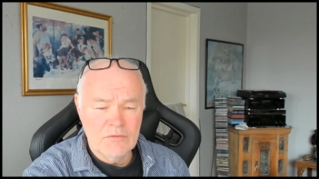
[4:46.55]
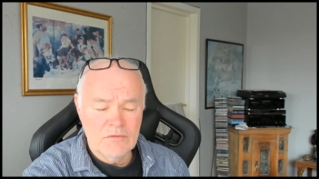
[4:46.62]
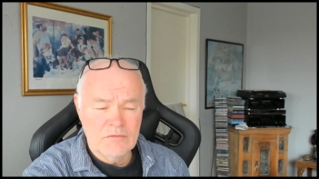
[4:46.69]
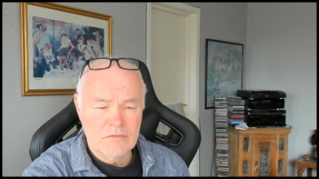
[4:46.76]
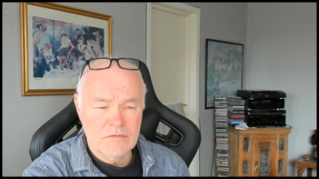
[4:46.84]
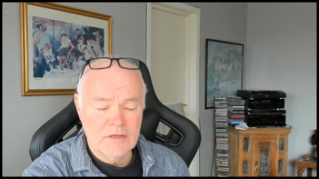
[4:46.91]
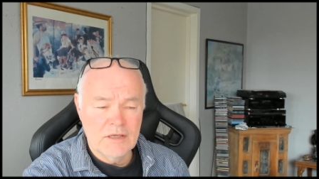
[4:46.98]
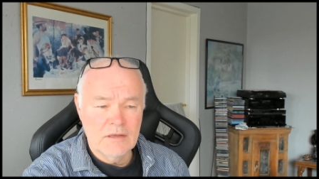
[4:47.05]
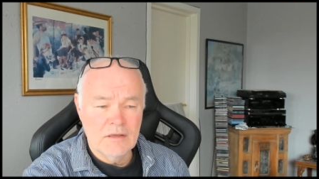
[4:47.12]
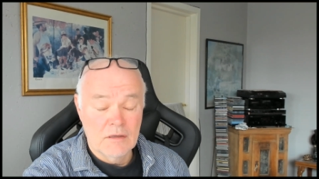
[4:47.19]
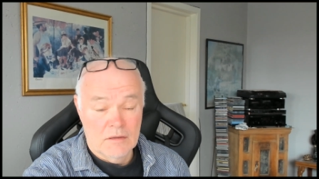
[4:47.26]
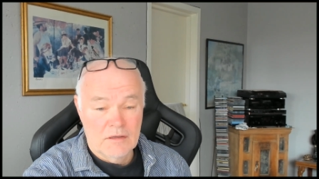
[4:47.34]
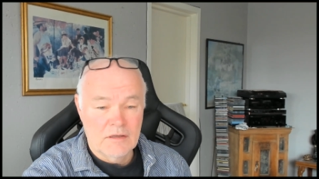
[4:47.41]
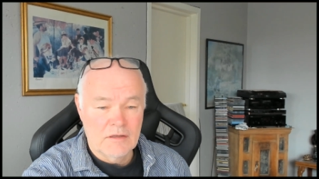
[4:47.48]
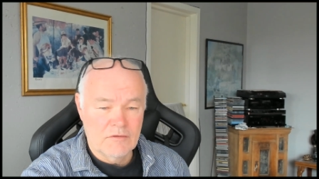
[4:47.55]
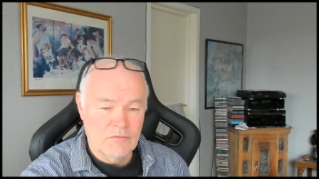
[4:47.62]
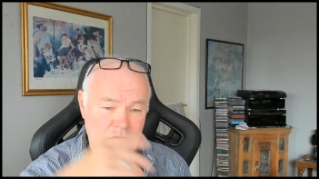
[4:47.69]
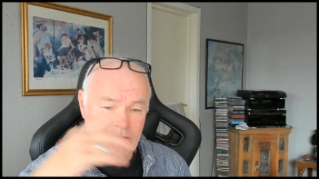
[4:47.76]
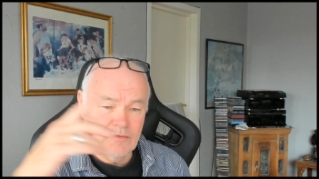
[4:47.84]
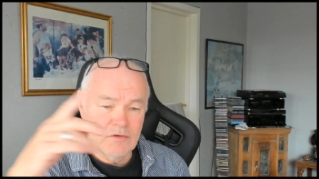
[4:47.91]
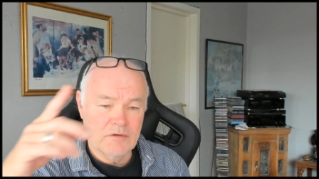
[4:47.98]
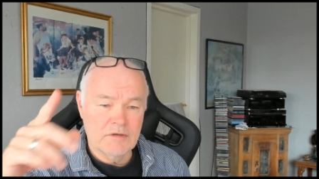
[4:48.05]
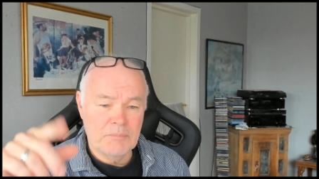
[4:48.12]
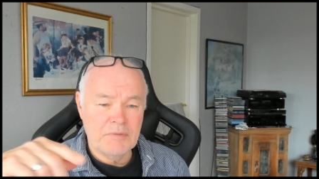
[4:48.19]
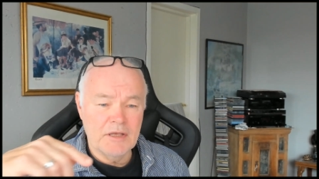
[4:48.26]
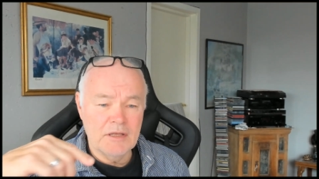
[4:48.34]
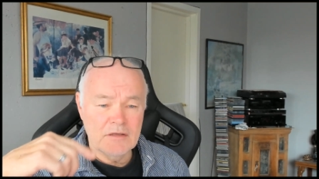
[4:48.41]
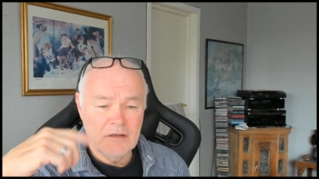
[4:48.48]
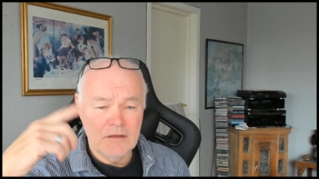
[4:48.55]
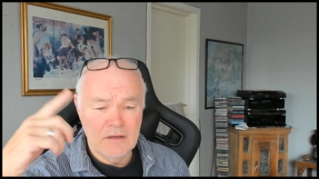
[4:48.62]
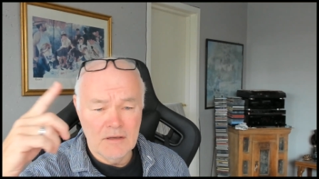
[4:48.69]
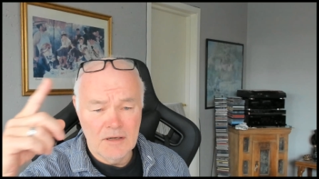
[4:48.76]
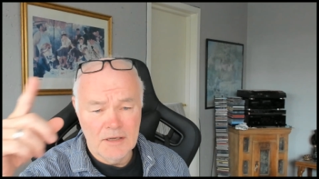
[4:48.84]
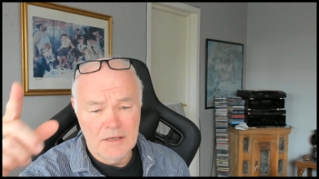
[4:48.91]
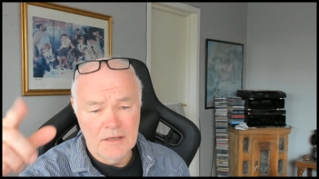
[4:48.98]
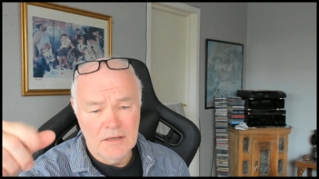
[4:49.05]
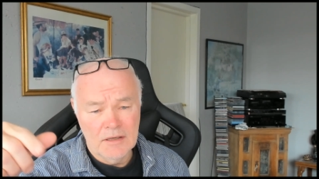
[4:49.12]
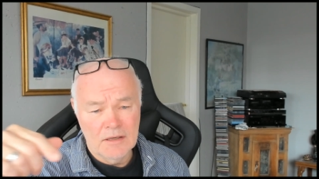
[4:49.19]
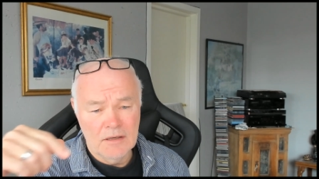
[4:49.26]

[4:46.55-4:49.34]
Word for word: The, it was repeatedly,